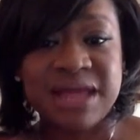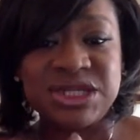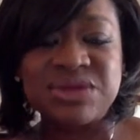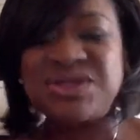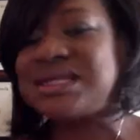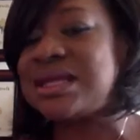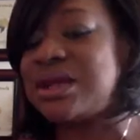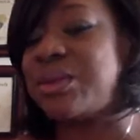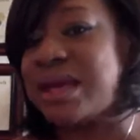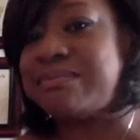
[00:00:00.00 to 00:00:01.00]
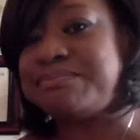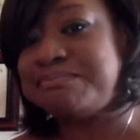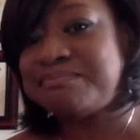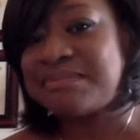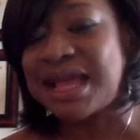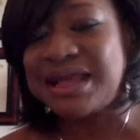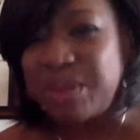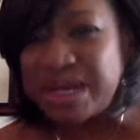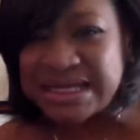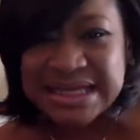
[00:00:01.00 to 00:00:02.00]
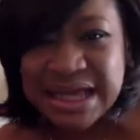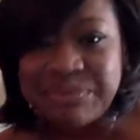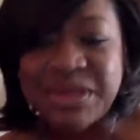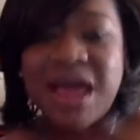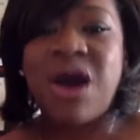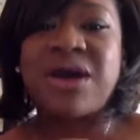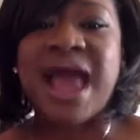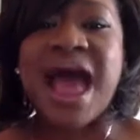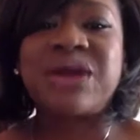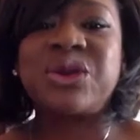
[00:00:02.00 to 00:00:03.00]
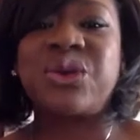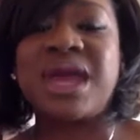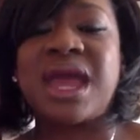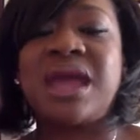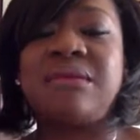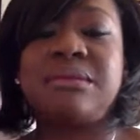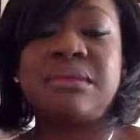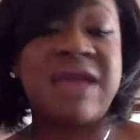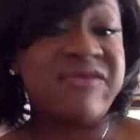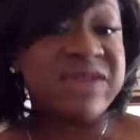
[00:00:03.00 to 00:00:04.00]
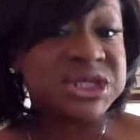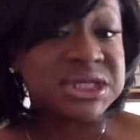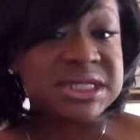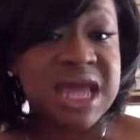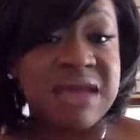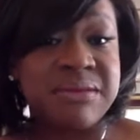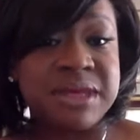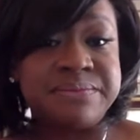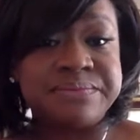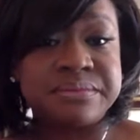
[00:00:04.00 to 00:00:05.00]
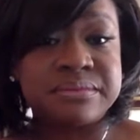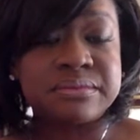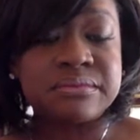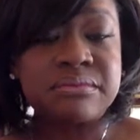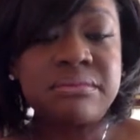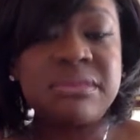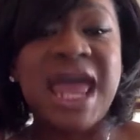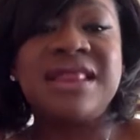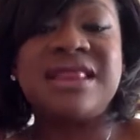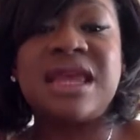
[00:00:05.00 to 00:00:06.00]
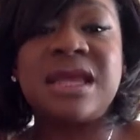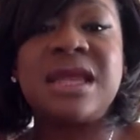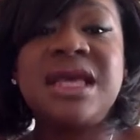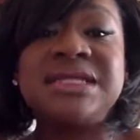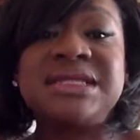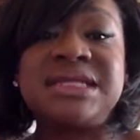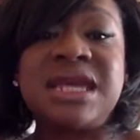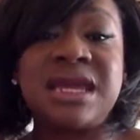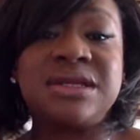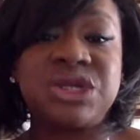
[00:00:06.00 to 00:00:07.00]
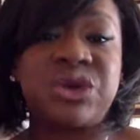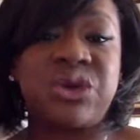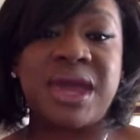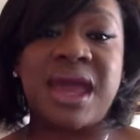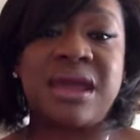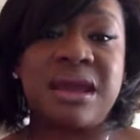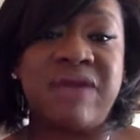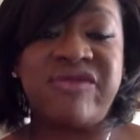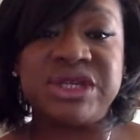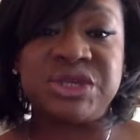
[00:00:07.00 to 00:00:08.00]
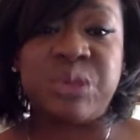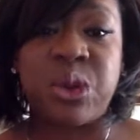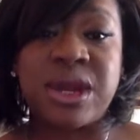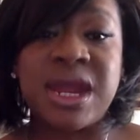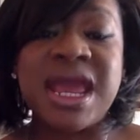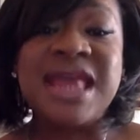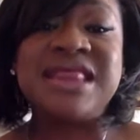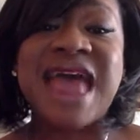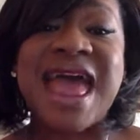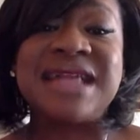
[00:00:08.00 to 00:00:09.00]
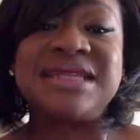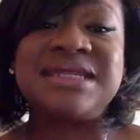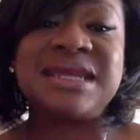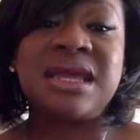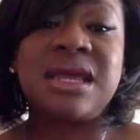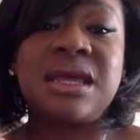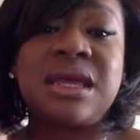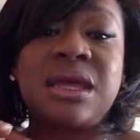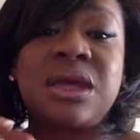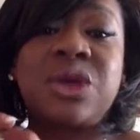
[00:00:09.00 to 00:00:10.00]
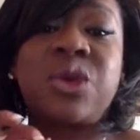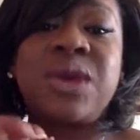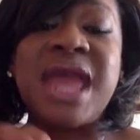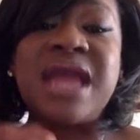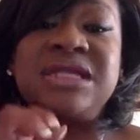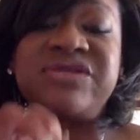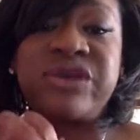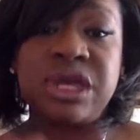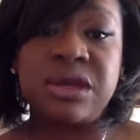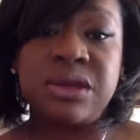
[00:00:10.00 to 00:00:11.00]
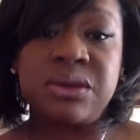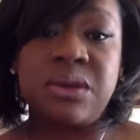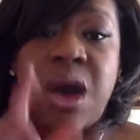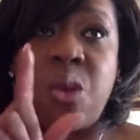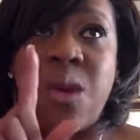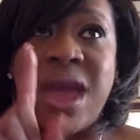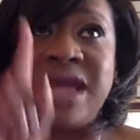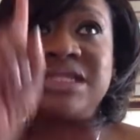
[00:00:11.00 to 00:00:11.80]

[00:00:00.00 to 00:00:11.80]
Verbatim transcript: Show just a little bit of something on how to create a vision statement, and then seeking to create a vision board that creates for you a way